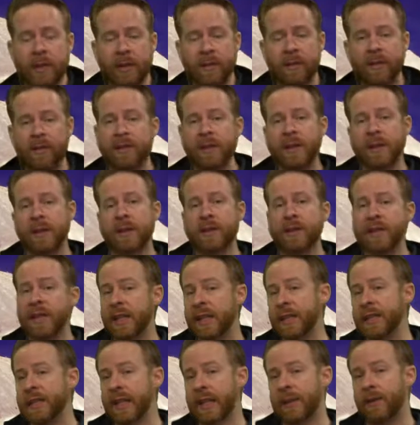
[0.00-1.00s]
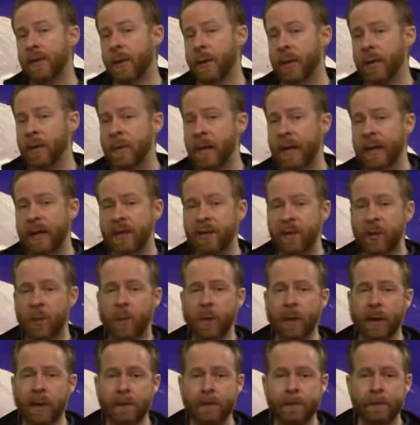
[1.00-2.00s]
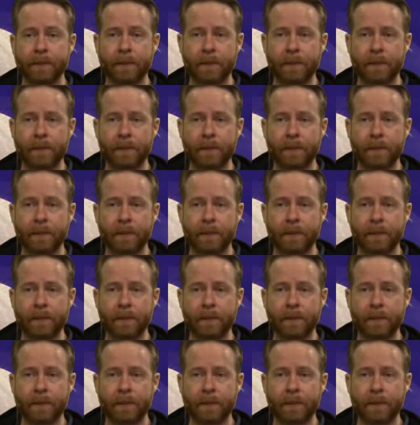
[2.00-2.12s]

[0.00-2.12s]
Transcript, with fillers: feed on things that have already passed away